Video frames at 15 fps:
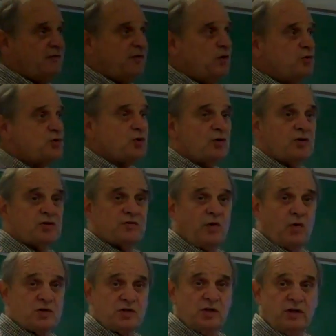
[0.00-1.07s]
in the future as
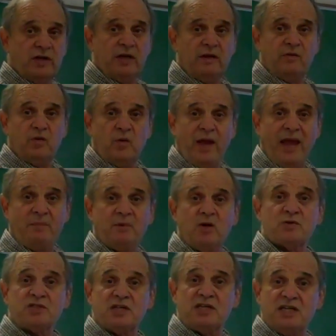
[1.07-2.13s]
far as looking through
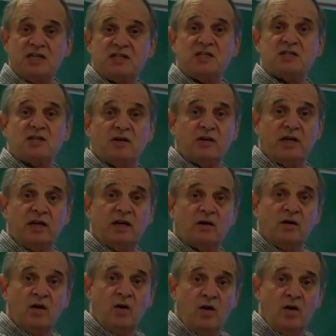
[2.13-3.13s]
amniocentesis, looking at